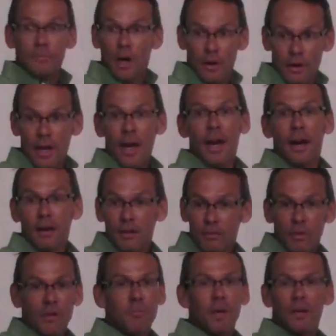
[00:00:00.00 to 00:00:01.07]
Oh yeah,
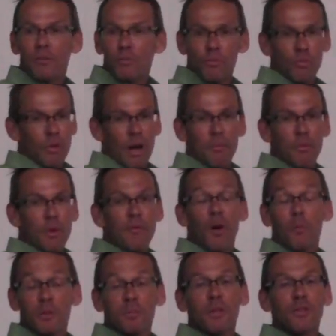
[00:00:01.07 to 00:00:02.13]
we've been, well, I mean, we've
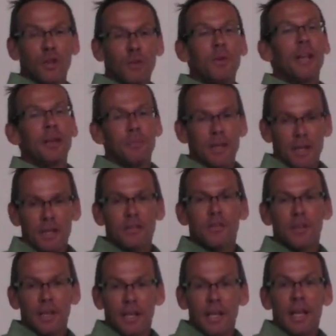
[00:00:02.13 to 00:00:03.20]
almost been terminated because
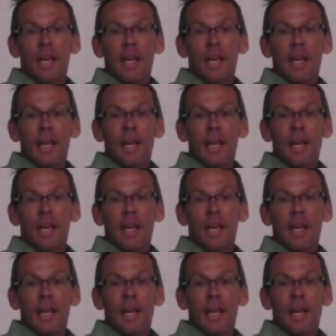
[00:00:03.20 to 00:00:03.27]
of it.